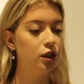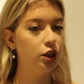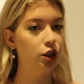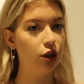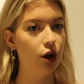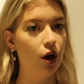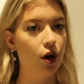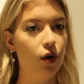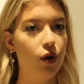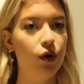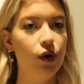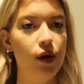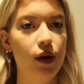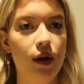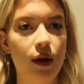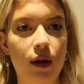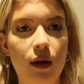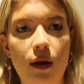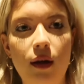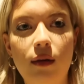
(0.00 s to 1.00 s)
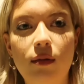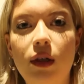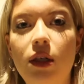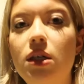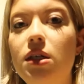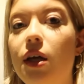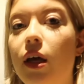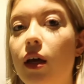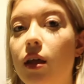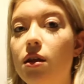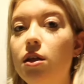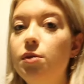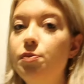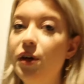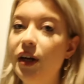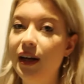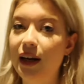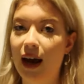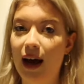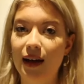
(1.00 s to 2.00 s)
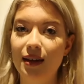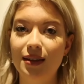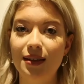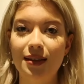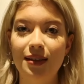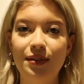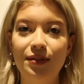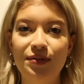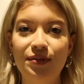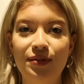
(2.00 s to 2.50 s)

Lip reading: So I'm gonna take this pretty glass.